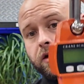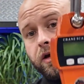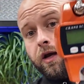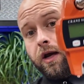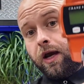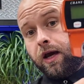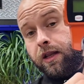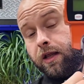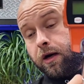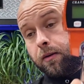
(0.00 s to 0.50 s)
it.
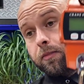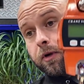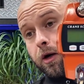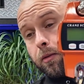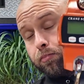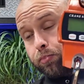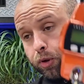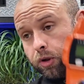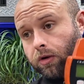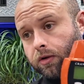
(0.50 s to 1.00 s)
And then I'm going
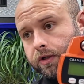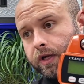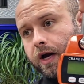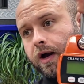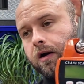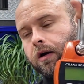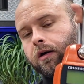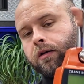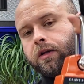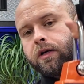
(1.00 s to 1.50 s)
to pull
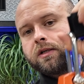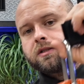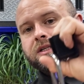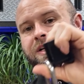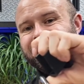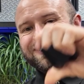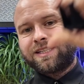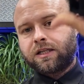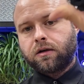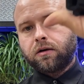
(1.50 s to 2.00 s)
down on this
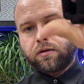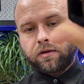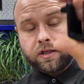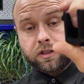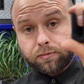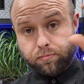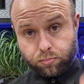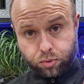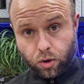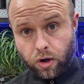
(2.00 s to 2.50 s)
until
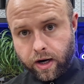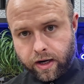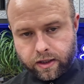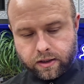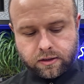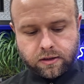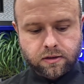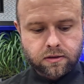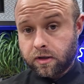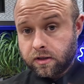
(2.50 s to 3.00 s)
this
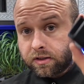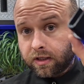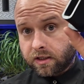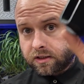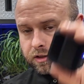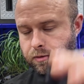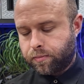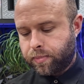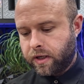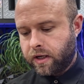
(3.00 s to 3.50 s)
breaks. I'm going to
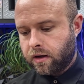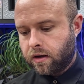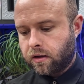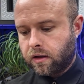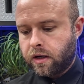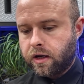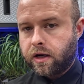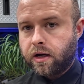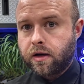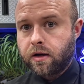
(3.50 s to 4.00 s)
test the
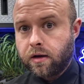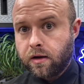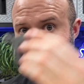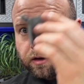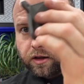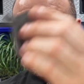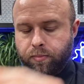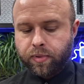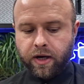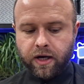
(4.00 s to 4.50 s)
PLA,
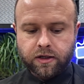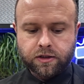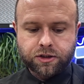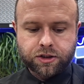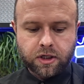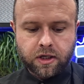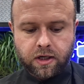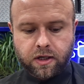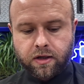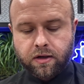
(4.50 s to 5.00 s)
the PET
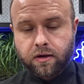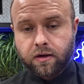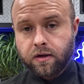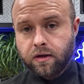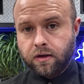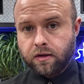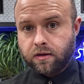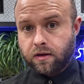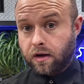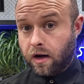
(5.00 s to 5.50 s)
G,
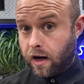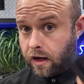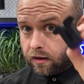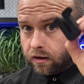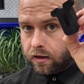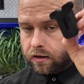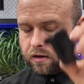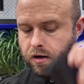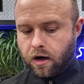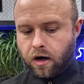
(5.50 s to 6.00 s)
the
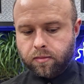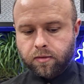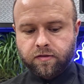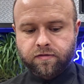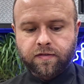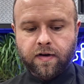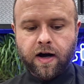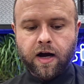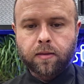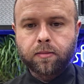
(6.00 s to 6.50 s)
nylon
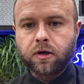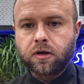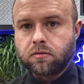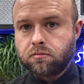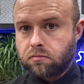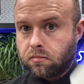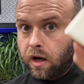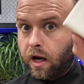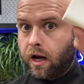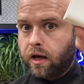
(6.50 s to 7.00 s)
carbon
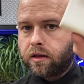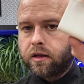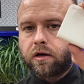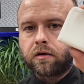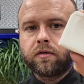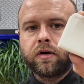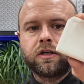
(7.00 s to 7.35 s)
fiber, and the